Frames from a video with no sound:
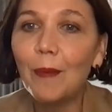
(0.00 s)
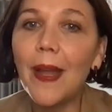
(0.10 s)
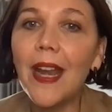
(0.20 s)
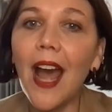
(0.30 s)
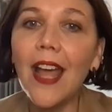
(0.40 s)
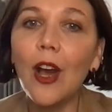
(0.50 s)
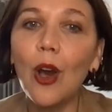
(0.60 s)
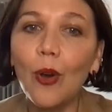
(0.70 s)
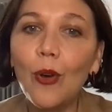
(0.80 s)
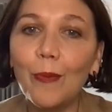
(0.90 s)
but I
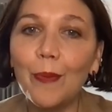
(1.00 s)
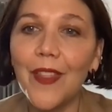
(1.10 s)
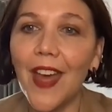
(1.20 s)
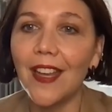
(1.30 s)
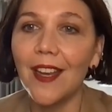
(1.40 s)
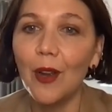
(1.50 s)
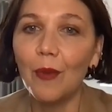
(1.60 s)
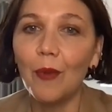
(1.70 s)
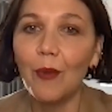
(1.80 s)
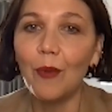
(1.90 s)
hope that
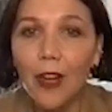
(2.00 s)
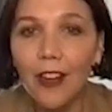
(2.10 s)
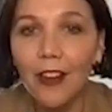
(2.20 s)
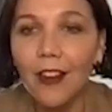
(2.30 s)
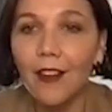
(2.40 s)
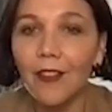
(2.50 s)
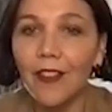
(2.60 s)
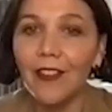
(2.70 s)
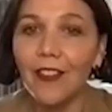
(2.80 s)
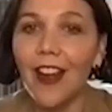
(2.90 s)
what
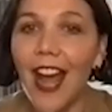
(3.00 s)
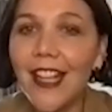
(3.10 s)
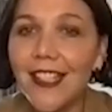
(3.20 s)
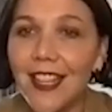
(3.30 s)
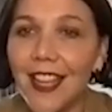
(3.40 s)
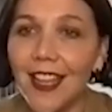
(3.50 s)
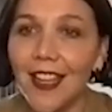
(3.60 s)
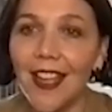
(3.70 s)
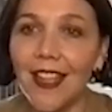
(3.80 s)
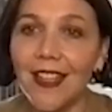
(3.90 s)
we're
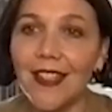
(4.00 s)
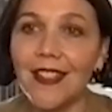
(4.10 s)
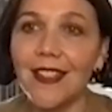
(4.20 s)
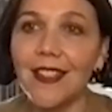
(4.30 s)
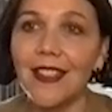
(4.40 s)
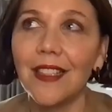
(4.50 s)
asking is